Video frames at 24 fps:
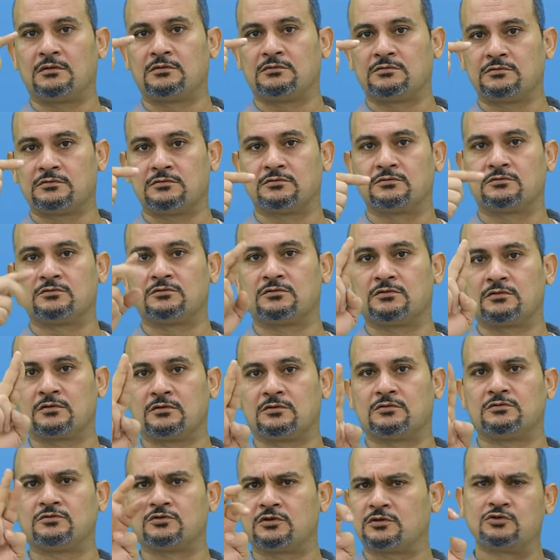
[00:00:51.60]
6, and we'll
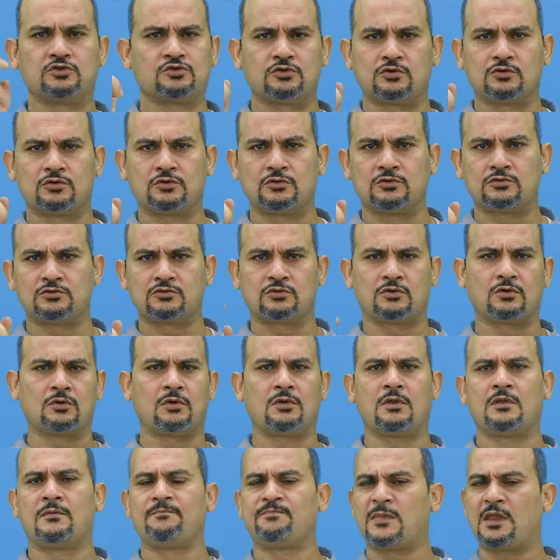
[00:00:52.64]
talk about the
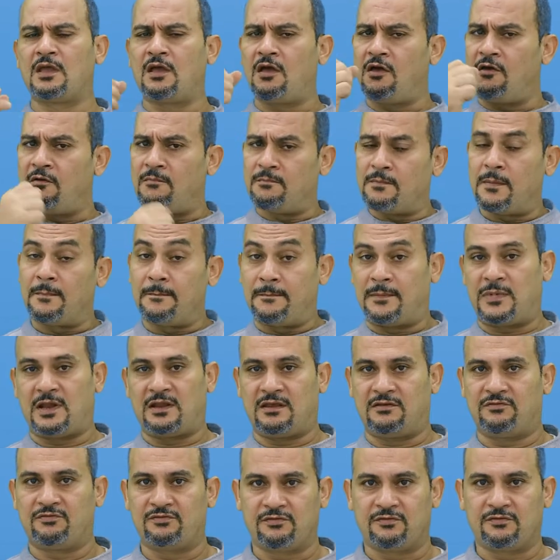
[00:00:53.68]
vocabulary items and the
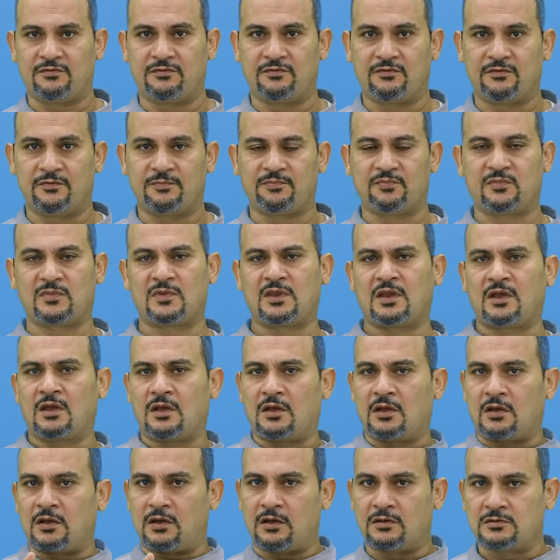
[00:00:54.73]
setbook questions.
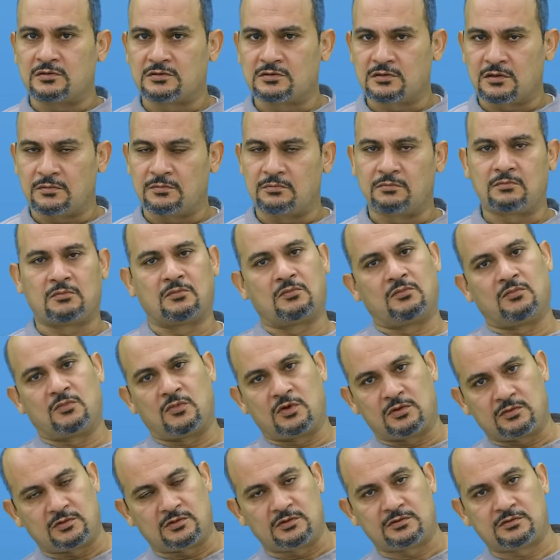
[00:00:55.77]
So let's see the
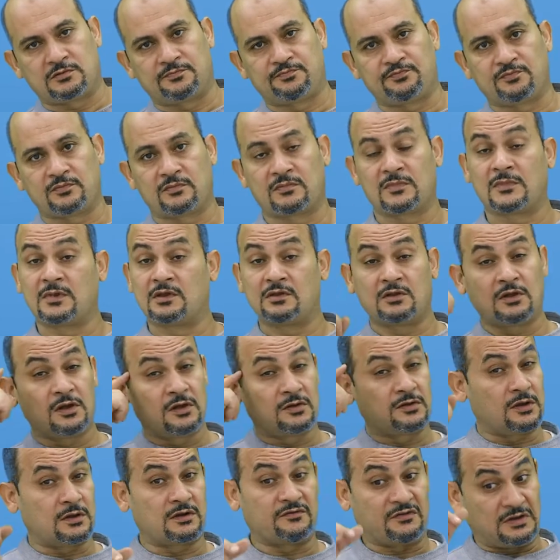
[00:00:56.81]
vocabulary first. So
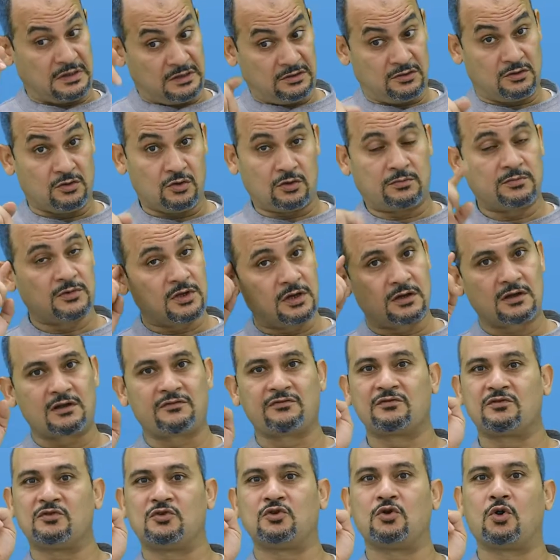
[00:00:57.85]
we have a
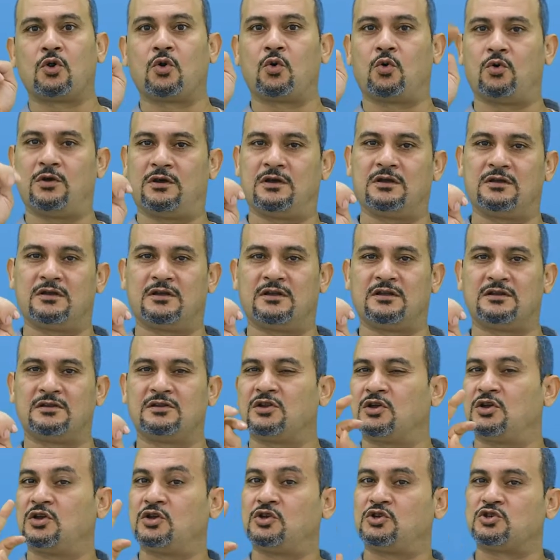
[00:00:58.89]
bundle of words today
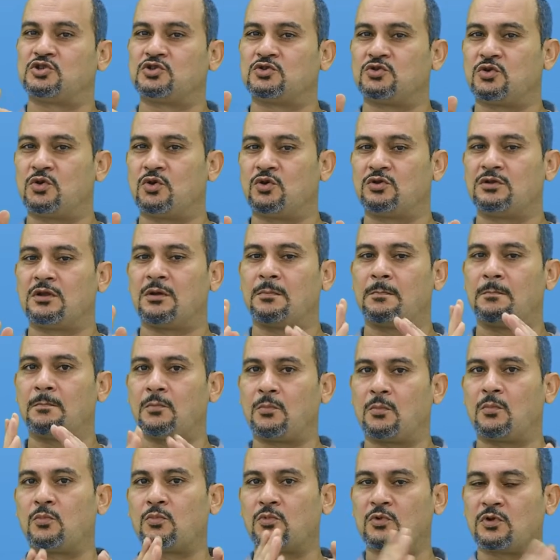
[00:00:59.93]
to discuss and
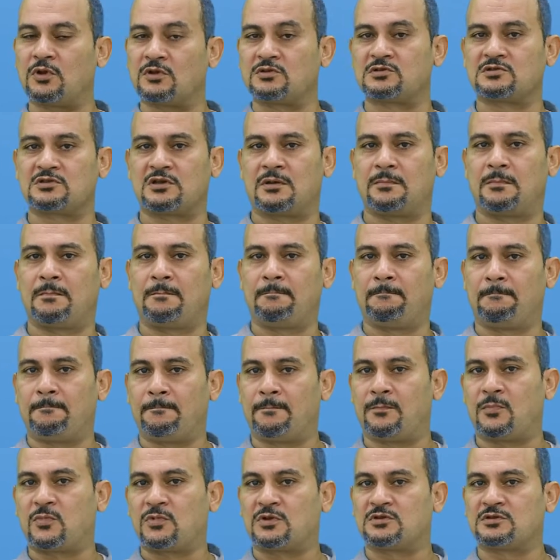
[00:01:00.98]
talk about that
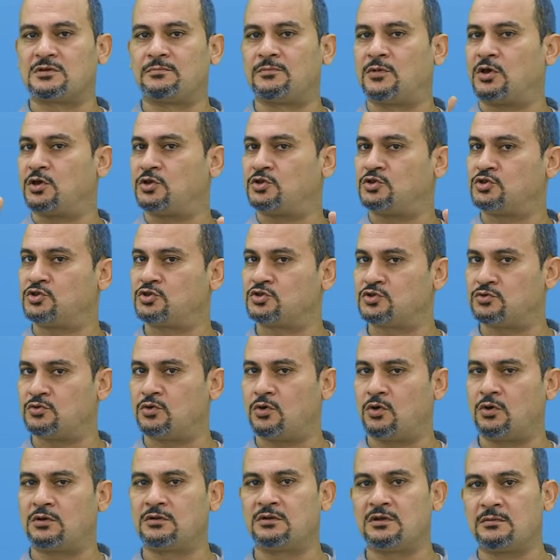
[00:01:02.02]
include
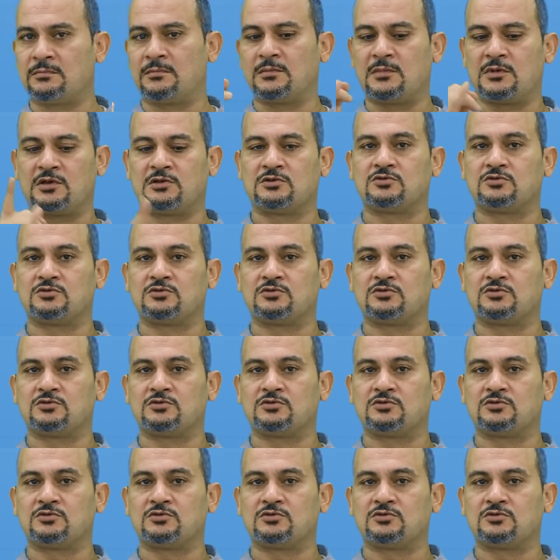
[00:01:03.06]
roundabout,